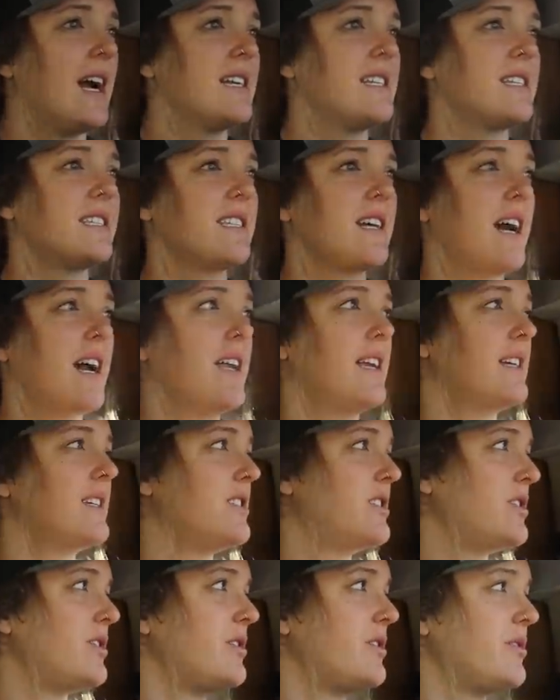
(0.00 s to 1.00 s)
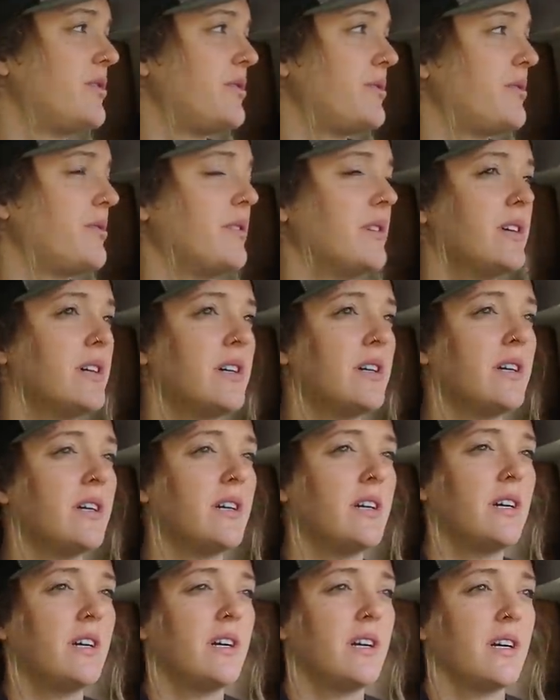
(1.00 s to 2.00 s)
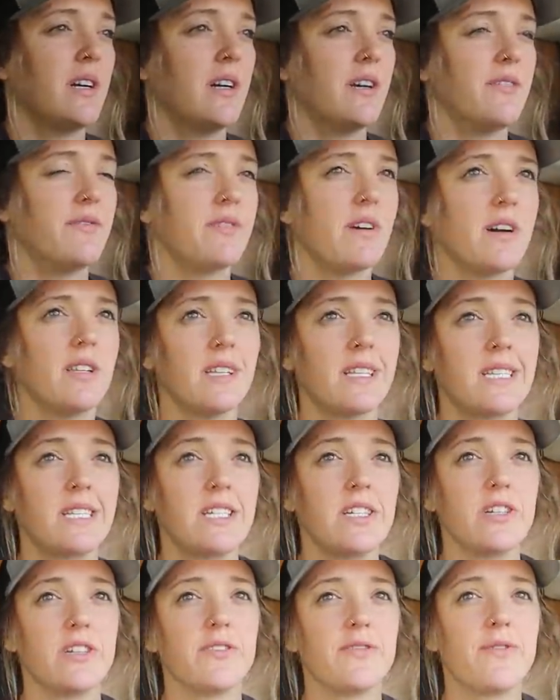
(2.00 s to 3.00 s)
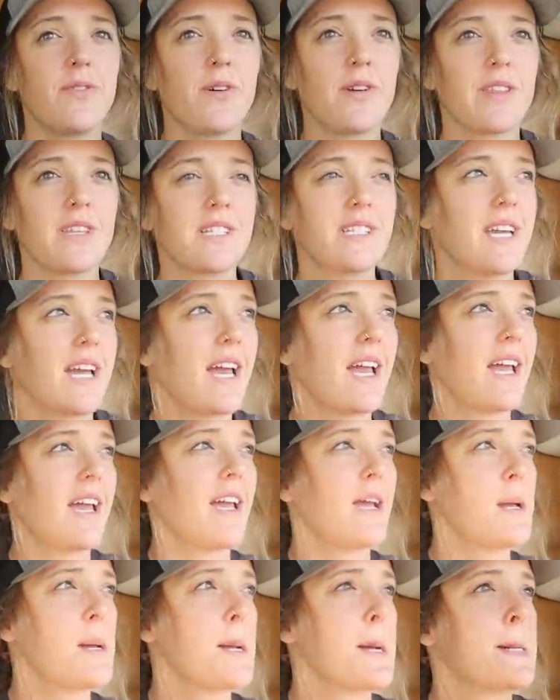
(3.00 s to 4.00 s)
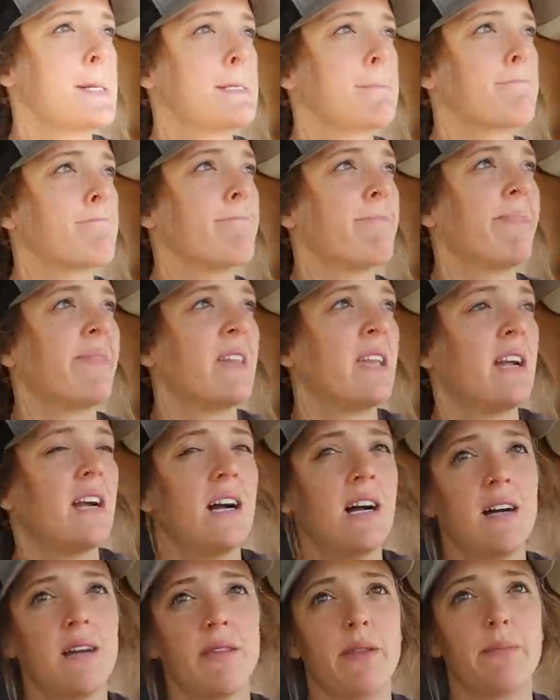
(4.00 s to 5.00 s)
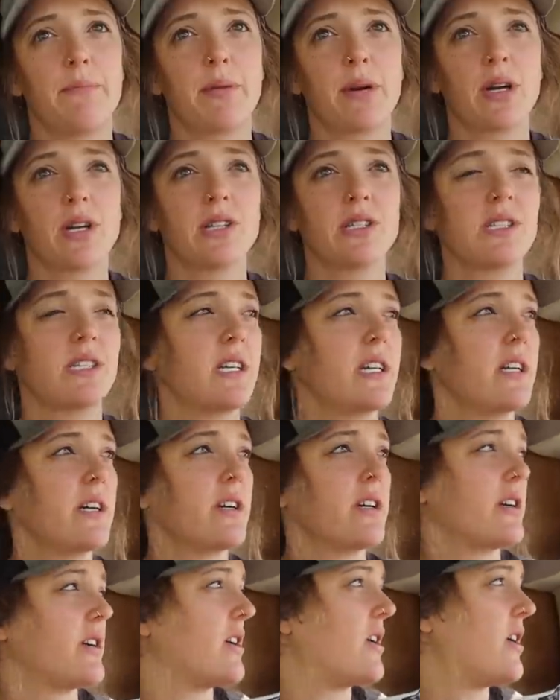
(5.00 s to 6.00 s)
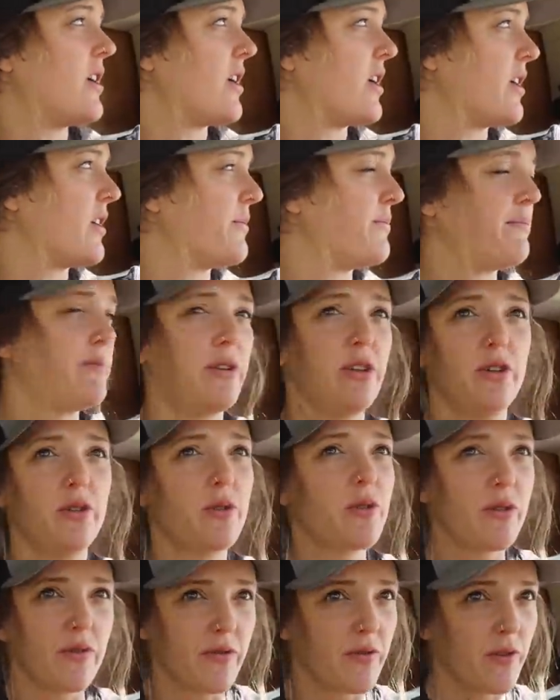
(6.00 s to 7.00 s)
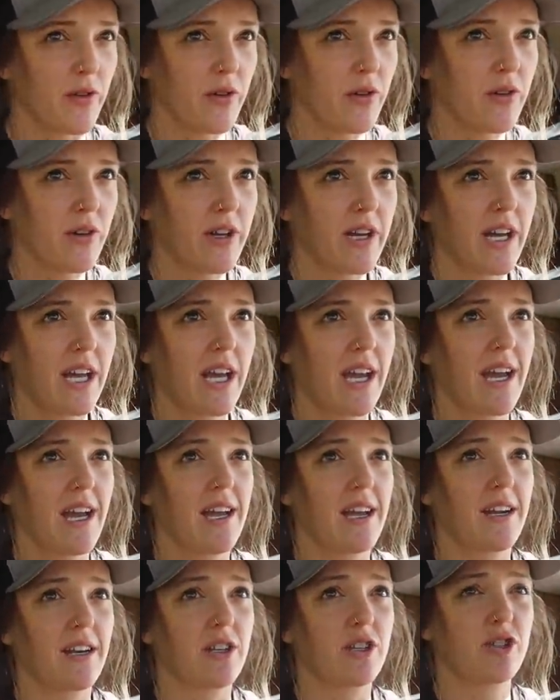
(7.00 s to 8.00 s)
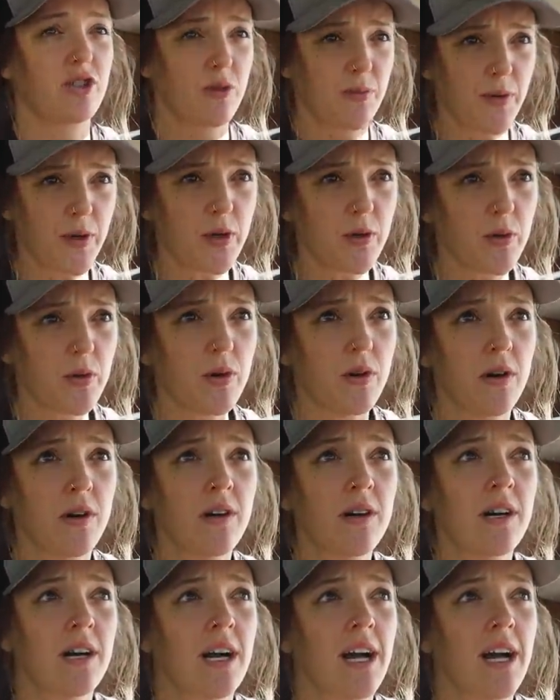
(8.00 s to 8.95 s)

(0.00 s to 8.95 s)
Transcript: I decided to volunteer for the day. Um, the birds here are beautiful and super cool,